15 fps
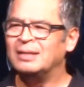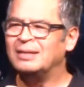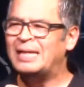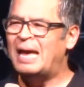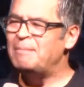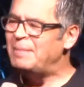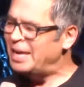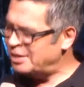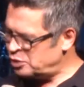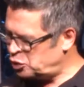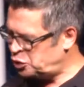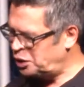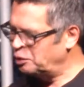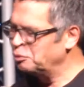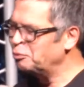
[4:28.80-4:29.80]
that makes
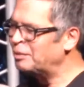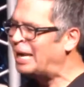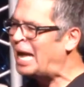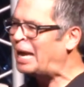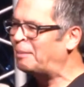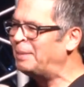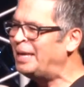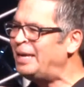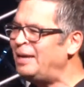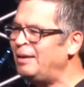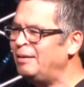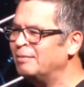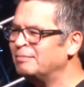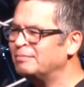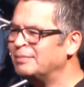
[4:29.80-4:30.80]
children like me
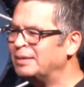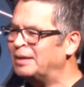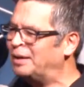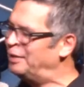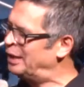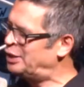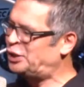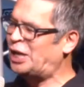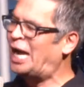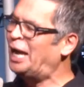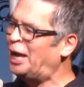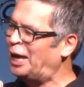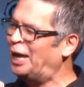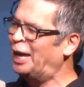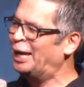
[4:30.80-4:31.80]
the
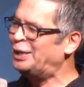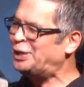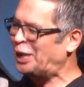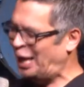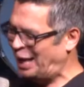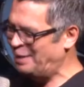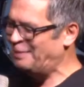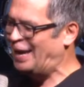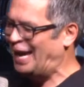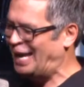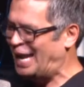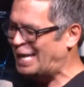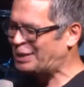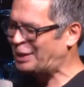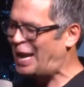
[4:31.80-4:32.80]
China hutch. Amen.
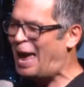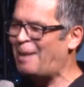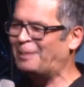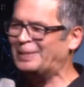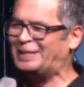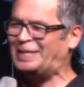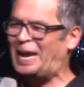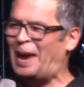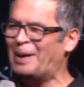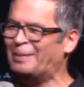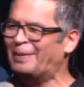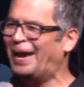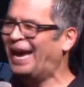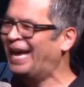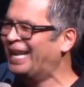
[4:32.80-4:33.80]
That's what happens to you,
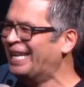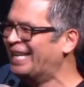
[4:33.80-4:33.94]
man.